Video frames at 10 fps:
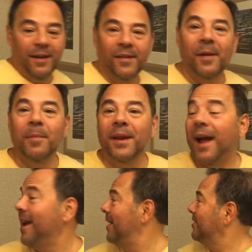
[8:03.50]
Somebody,
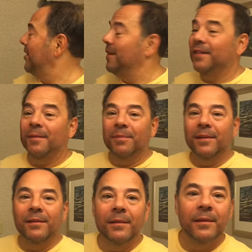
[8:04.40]
I gotta show you
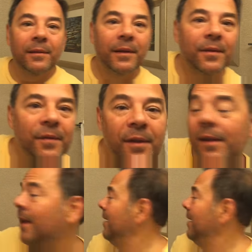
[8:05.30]
something. Can you see?